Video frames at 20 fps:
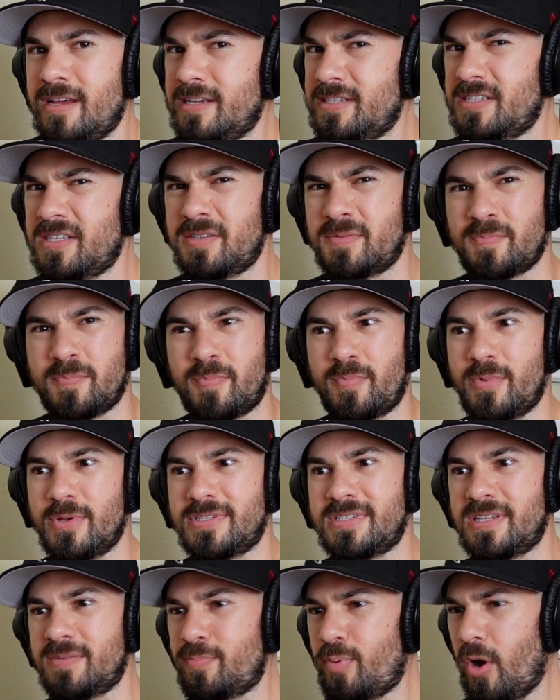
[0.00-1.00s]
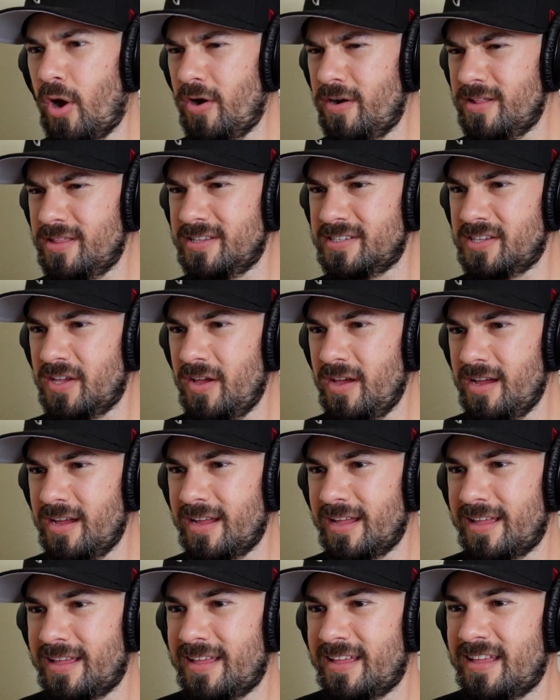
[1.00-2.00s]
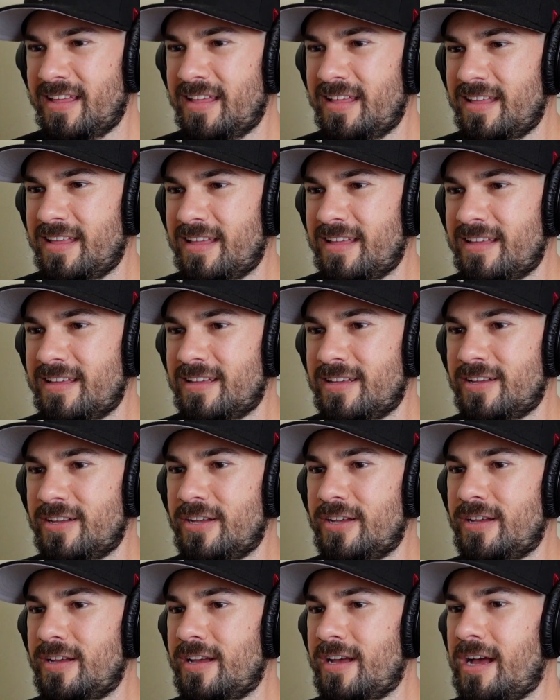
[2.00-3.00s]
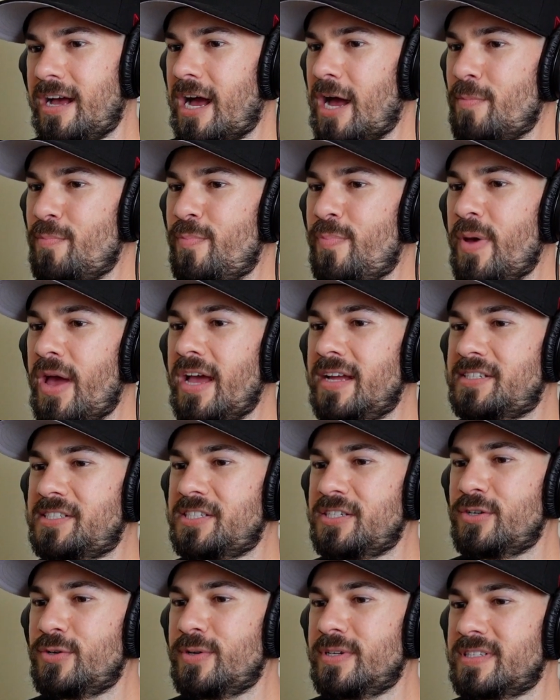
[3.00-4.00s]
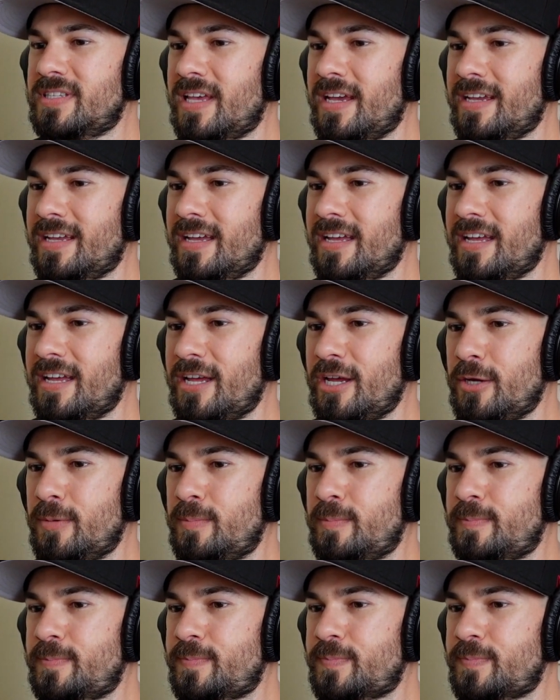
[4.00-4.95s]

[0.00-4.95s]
Is this is this part of the song? I bet you it's like a